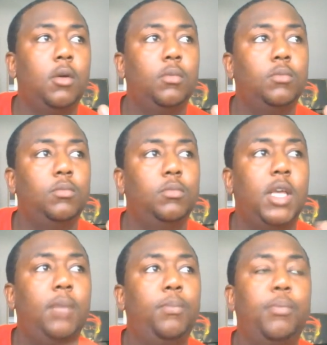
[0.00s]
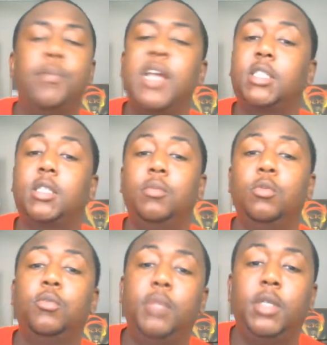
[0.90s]
they basically
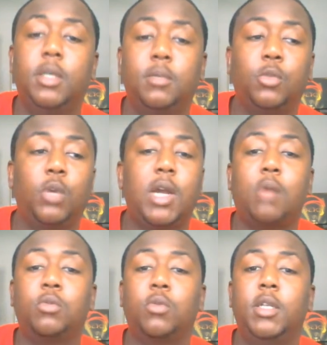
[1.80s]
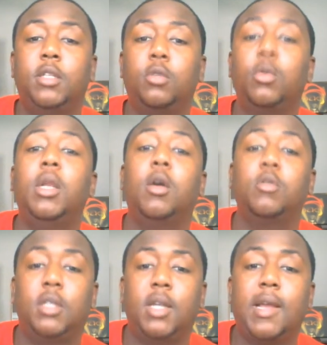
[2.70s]
moved me up to where I was running 3 loads a
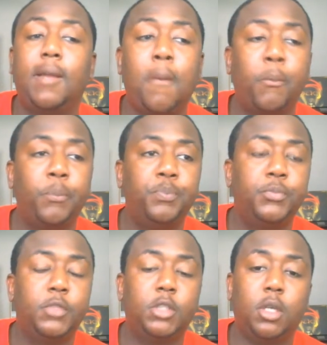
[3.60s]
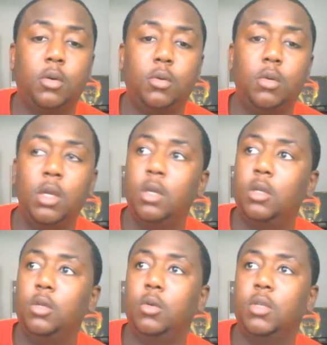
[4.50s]
night. So
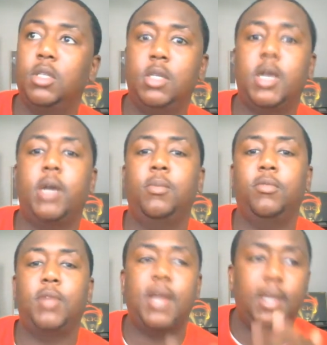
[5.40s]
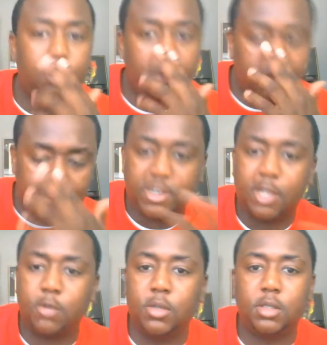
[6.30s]
doing the job of like the
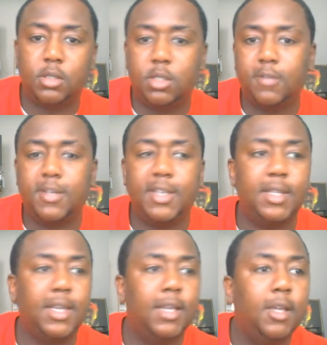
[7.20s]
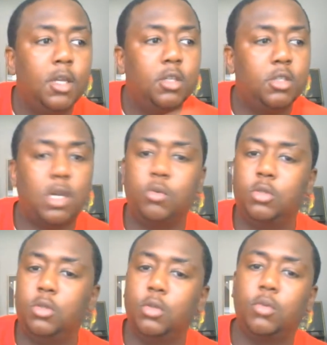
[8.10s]
veterans and stuff like that. So I was
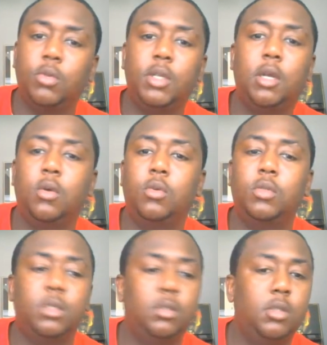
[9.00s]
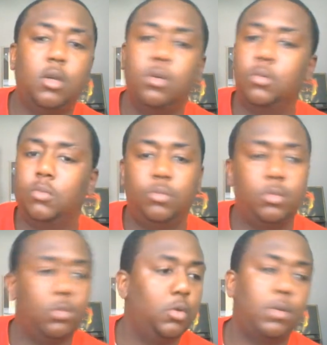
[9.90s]
doing 3 loads and
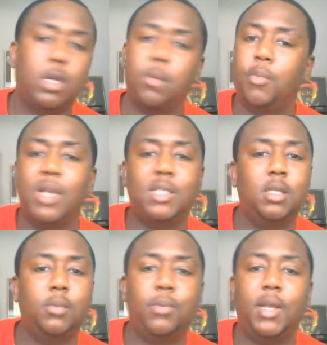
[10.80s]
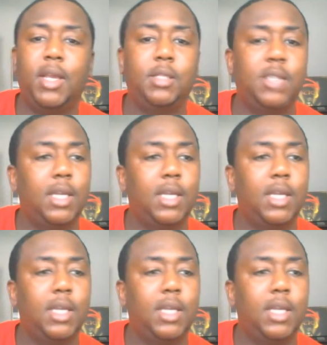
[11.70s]
coming back to the plant, taking